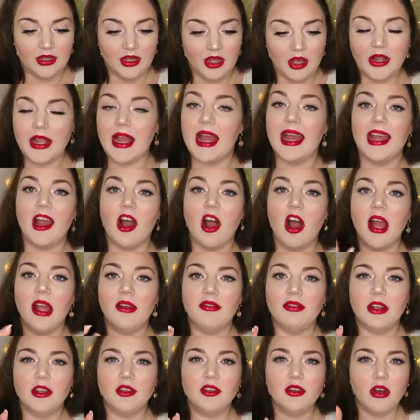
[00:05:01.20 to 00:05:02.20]
Okay,
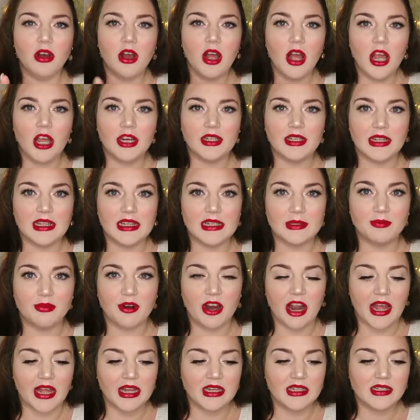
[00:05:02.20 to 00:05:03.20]
I've not heard of this
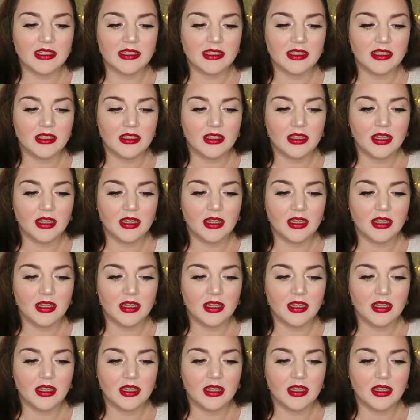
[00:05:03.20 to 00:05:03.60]
brand.